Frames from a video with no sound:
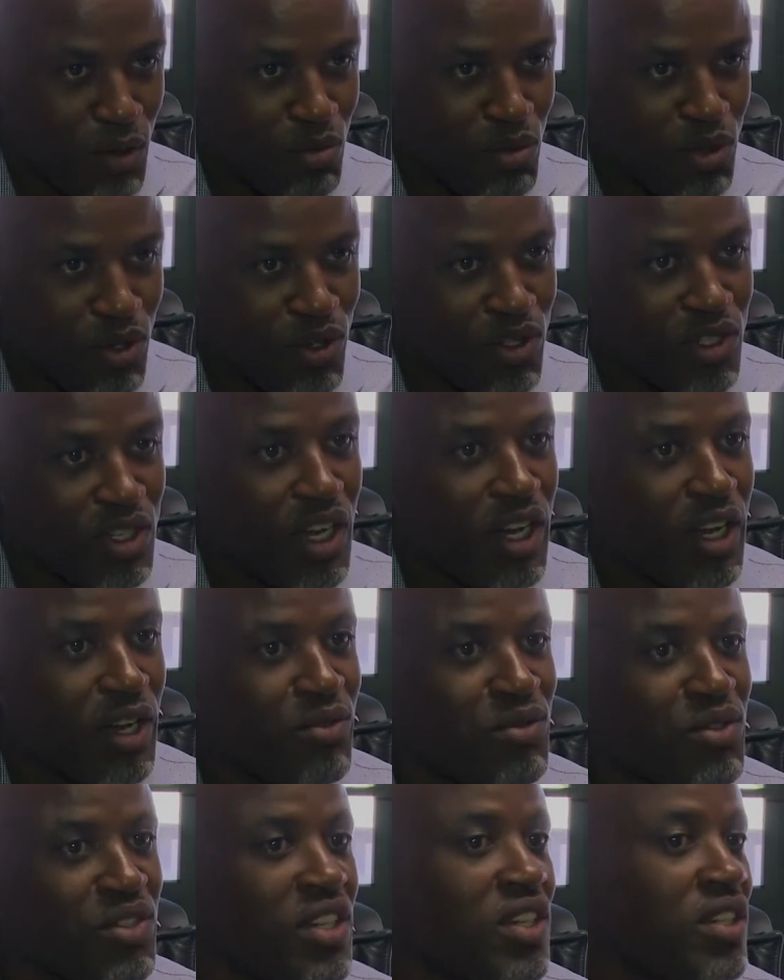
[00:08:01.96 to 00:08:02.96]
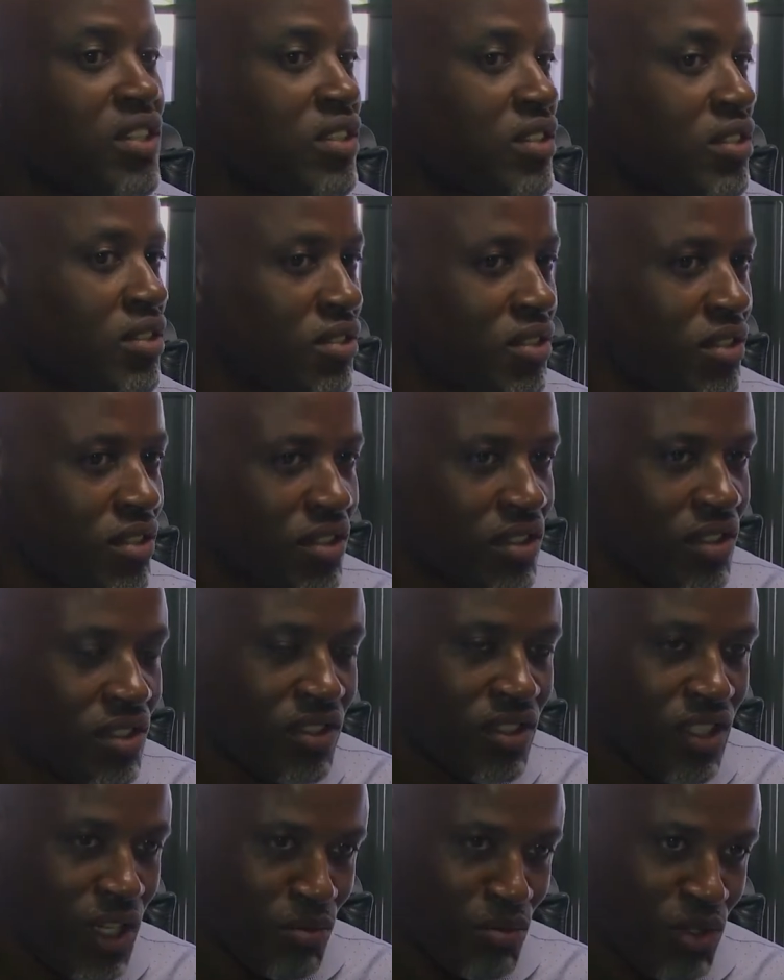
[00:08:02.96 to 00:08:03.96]
Because I have
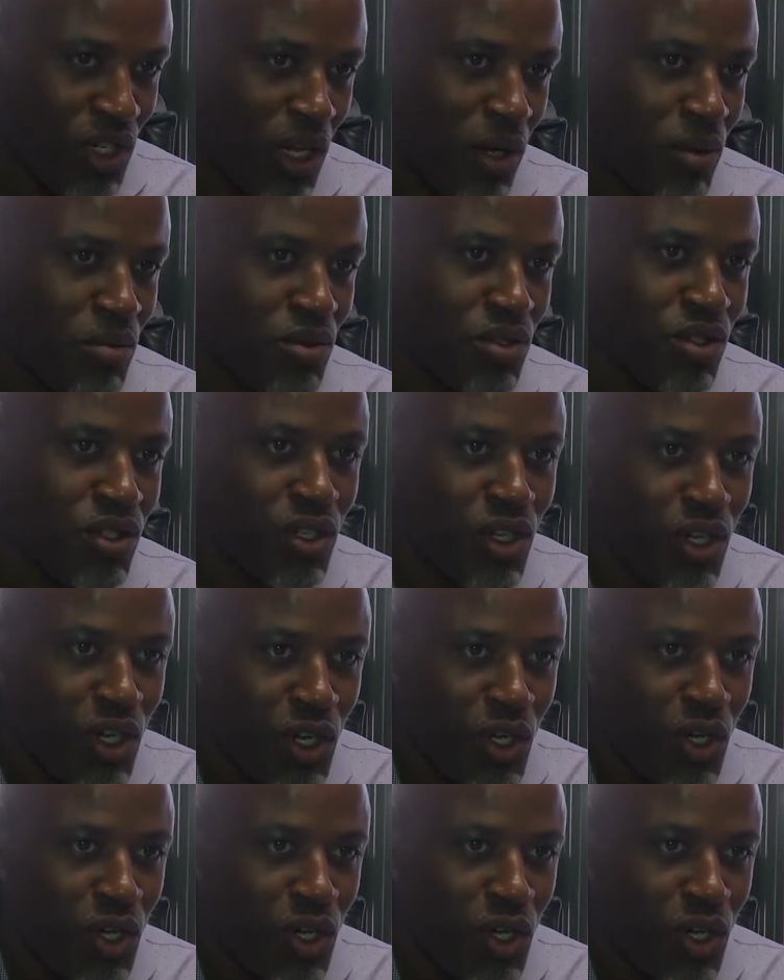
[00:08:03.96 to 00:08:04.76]
seen sometimes